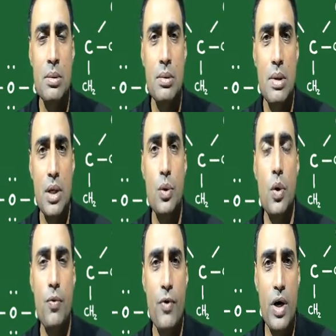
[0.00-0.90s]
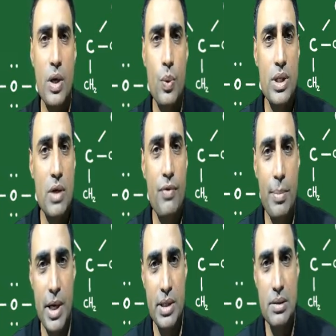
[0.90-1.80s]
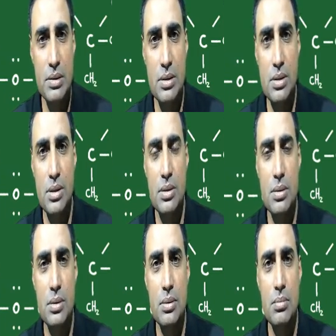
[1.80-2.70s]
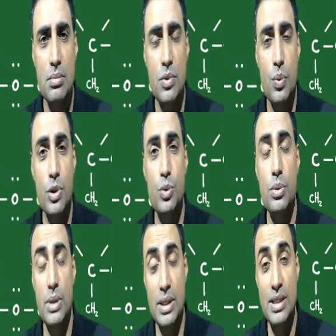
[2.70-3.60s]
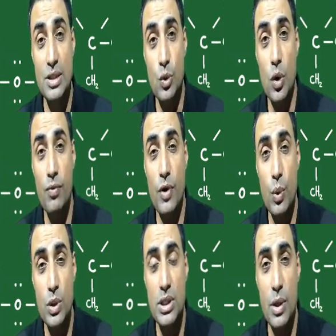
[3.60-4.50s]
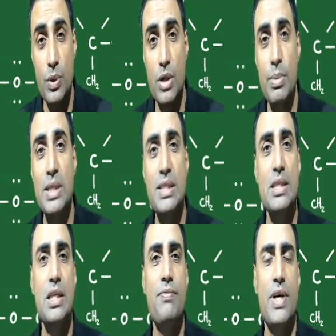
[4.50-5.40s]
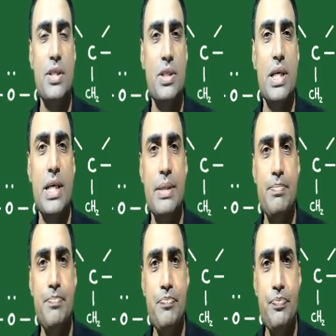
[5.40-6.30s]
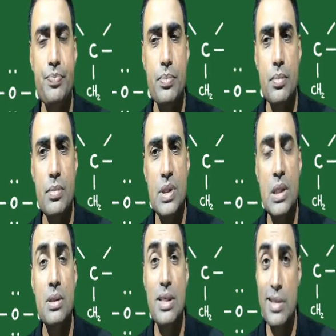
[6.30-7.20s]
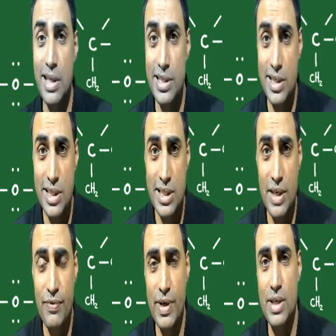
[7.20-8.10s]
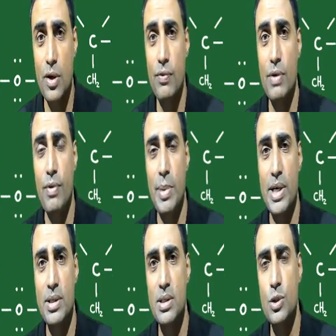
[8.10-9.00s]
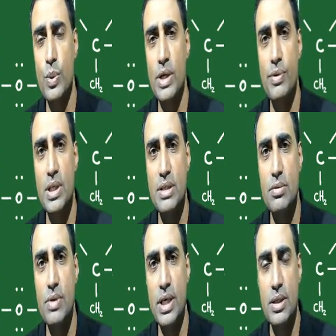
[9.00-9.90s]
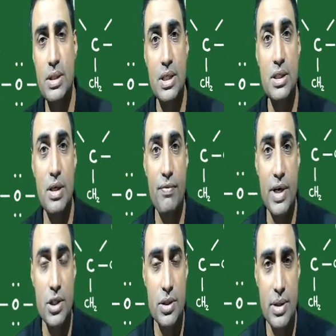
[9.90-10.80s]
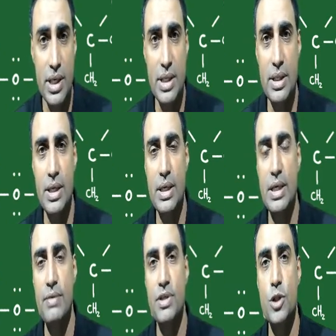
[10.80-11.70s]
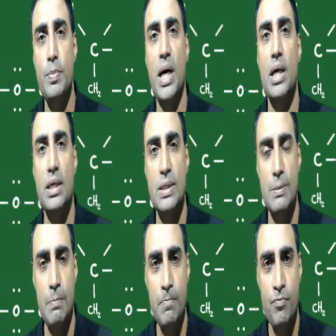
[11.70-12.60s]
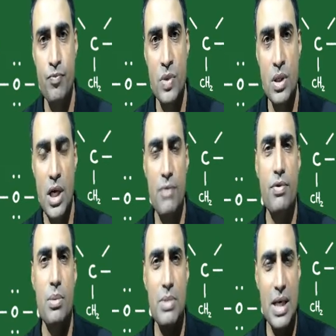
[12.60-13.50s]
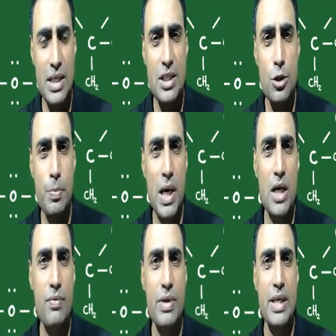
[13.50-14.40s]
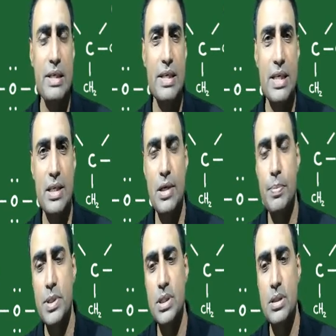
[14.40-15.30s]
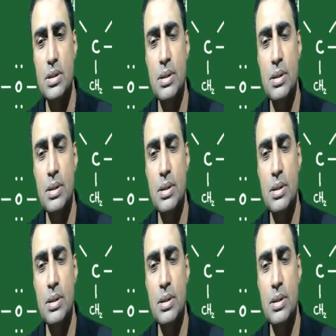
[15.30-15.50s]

a gold foil with alpha particles, and this gold foil was surrounded by zinc sulfide screen. Scintillation is the effect of alpha particles. Whenever they strike a zinc sulfide screen, they give a spark, and from that spark we can detect their presence.